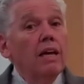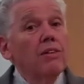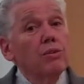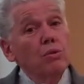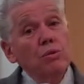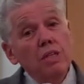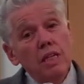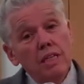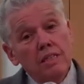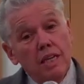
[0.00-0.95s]
Through
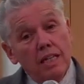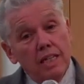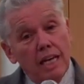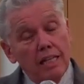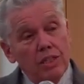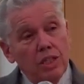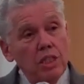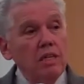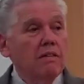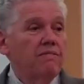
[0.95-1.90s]
the
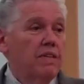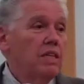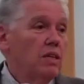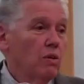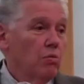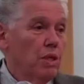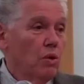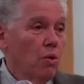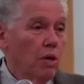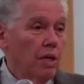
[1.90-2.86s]
technology of video
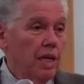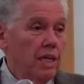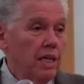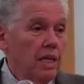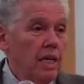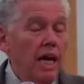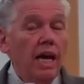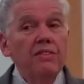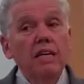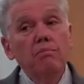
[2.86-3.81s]
recording,
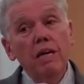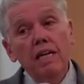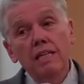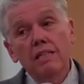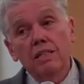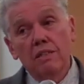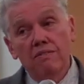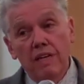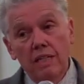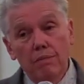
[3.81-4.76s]
and then making this
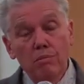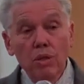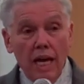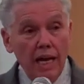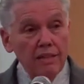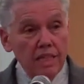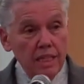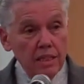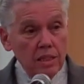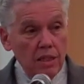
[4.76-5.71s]
available on the
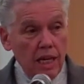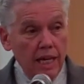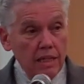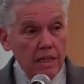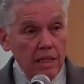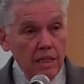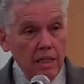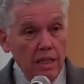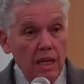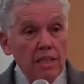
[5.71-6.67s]
internet,
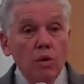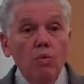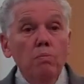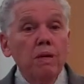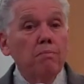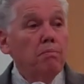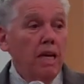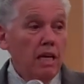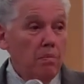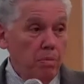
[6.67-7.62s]
there will be
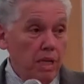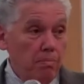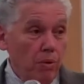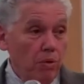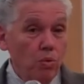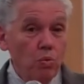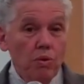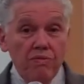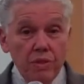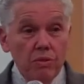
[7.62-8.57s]
many people who will
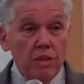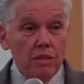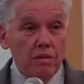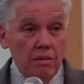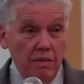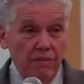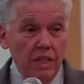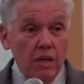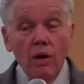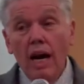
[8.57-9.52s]
view the
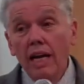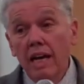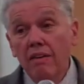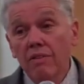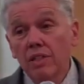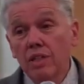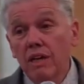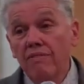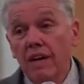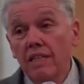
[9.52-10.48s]
video. On average, I
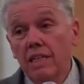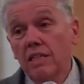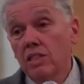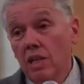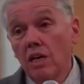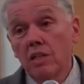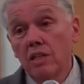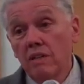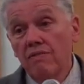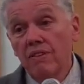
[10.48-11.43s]
find that it's
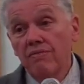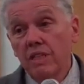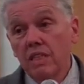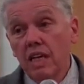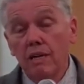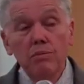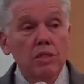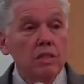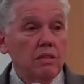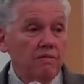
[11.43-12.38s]
150 times
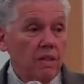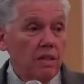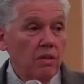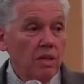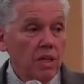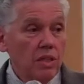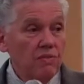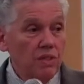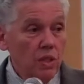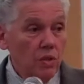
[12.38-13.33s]
that the video gets
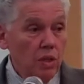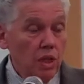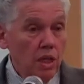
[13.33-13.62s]
viewed.